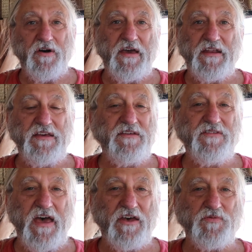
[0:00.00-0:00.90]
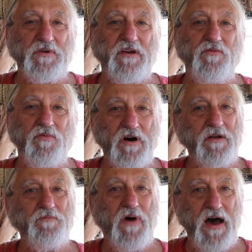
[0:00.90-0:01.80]
and he asked me,
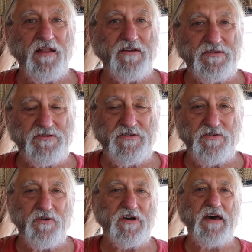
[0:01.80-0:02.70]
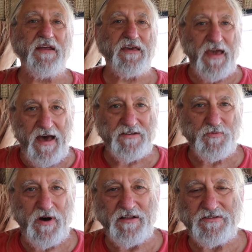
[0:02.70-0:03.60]
what kind of gas
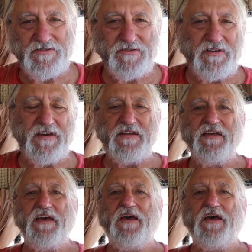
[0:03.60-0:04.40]
mileage do you get?